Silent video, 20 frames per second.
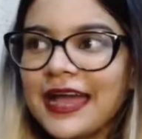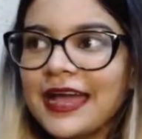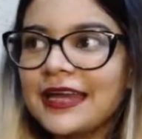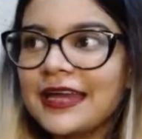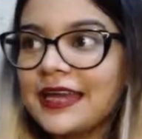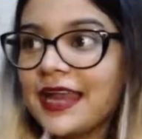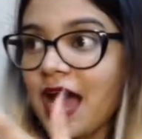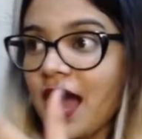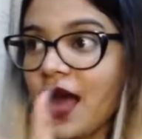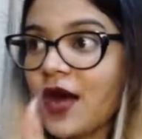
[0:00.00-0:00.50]

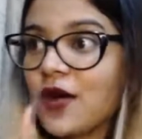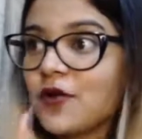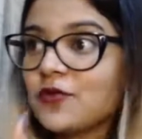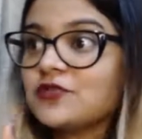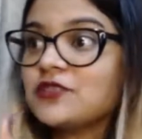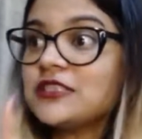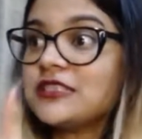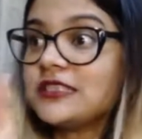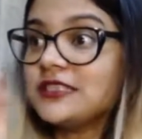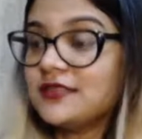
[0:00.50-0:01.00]

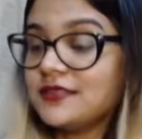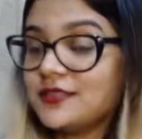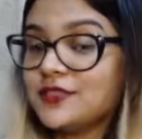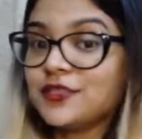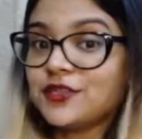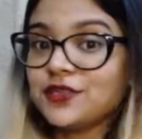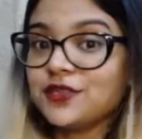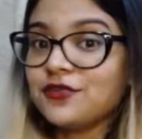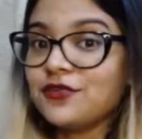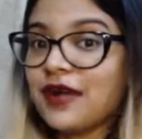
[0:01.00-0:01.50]
Now, do
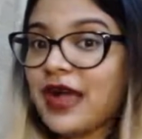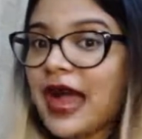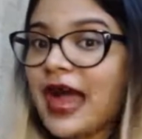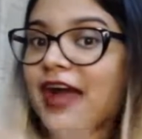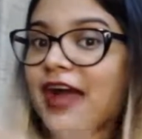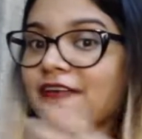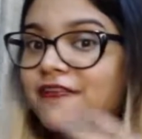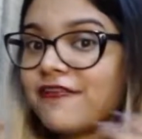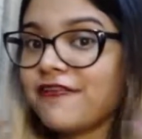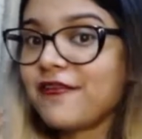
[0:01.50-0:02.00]
you
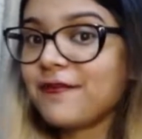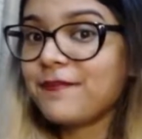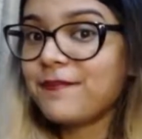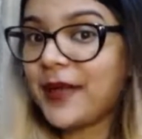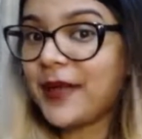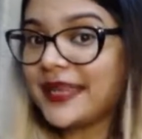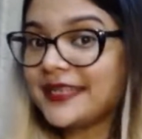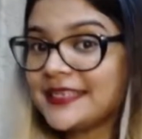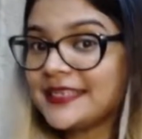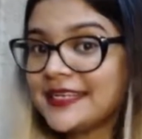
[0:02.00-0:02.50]
have
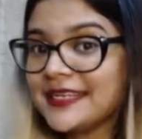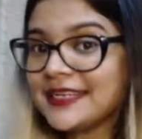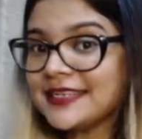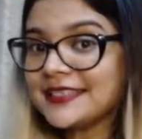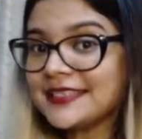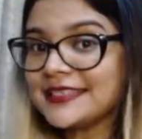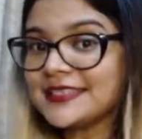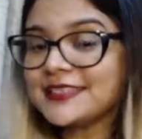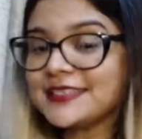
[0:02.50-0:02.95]
petals?